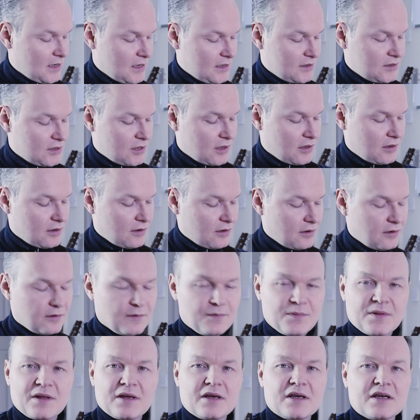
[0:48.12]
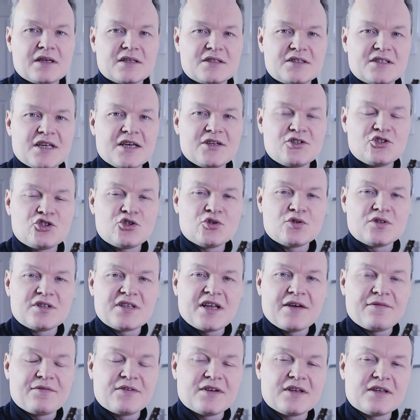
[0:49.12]
So stay tuned
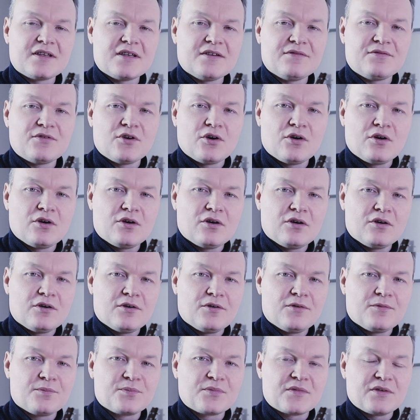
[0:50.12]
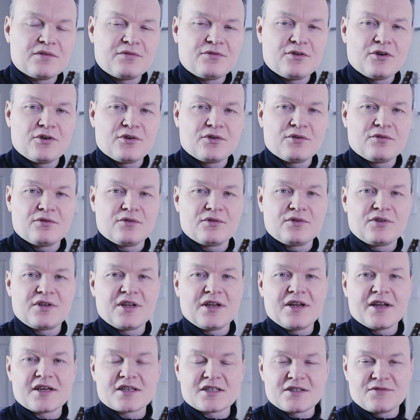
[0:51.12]
definitely for the
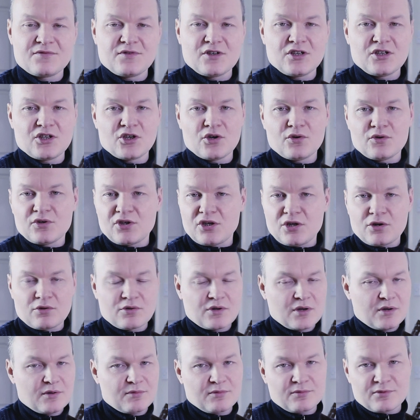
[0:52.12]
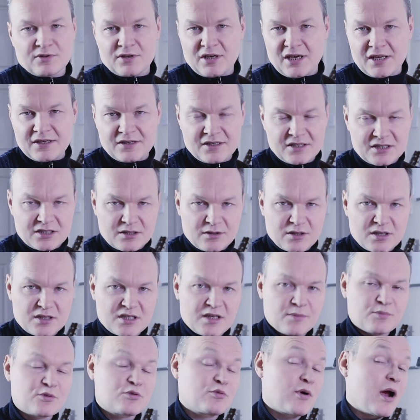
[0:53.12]
next video. Hit the
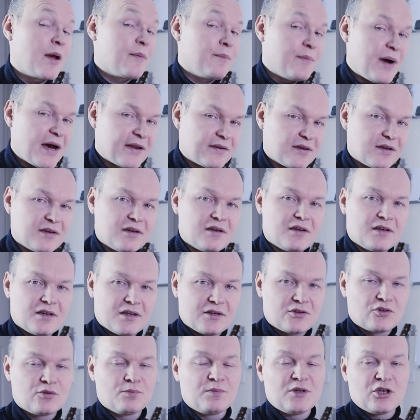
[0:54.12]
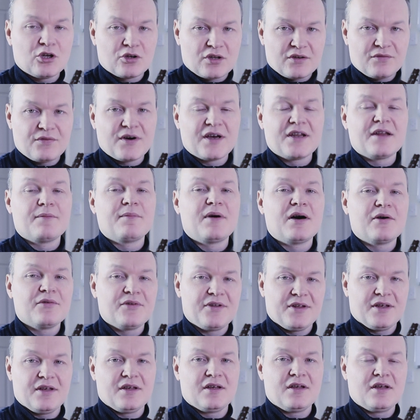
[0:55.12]
subscribe button to be notified about
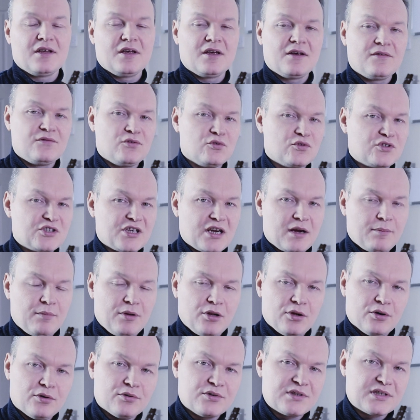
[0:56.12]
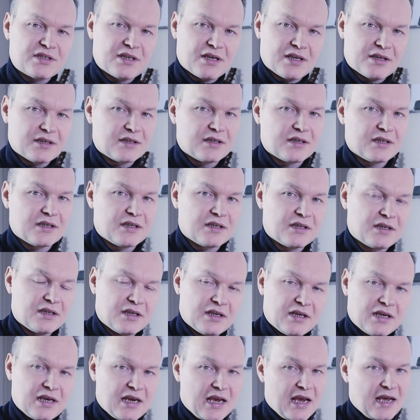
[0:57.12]
the future uploads,
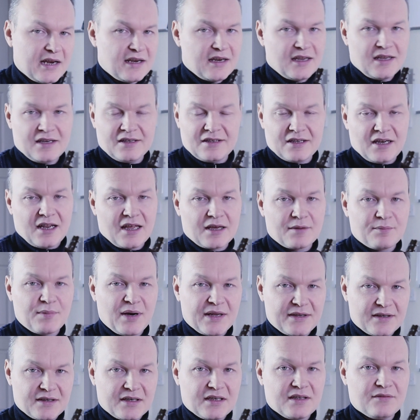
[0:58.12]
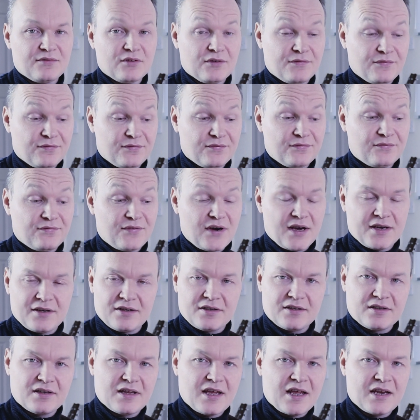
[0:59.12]
and hit the like button if you find
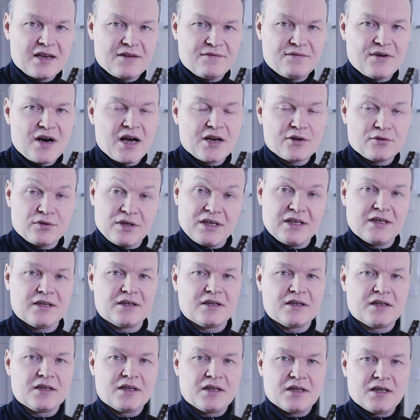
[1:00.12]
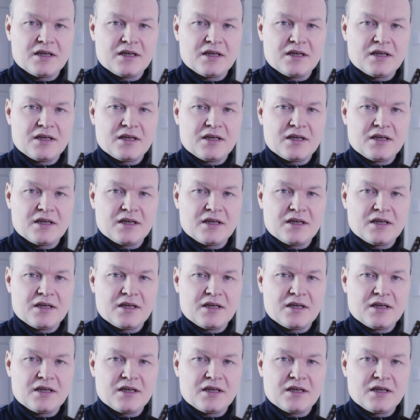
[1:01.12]
any value in